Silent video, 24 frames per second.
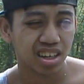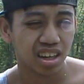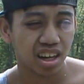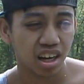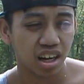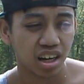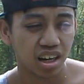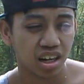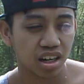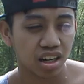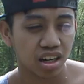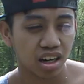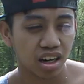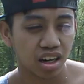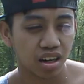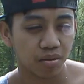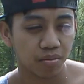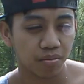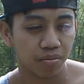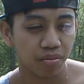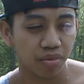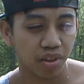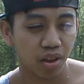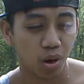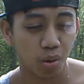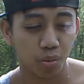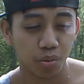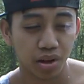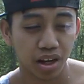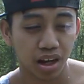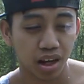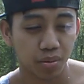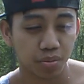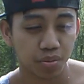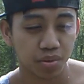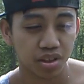Hope it
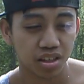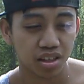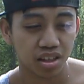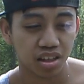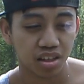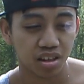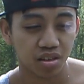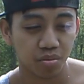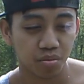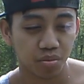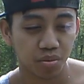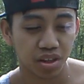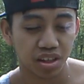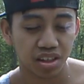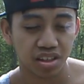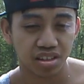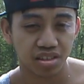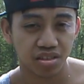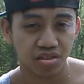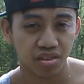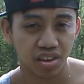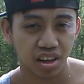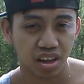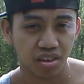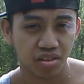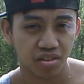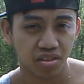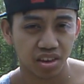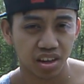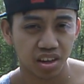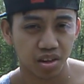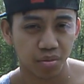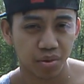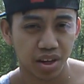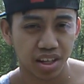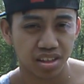helps. Please feel
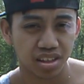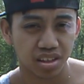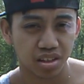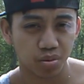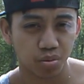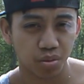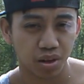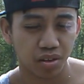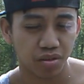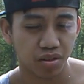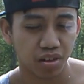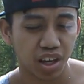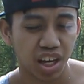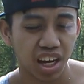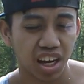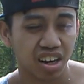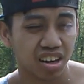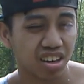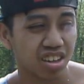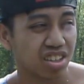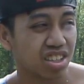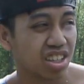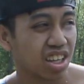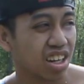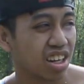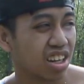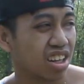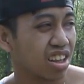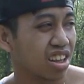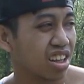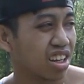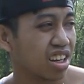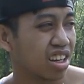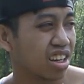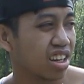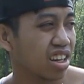free to message me if you can't understand
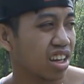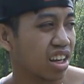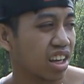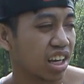anything,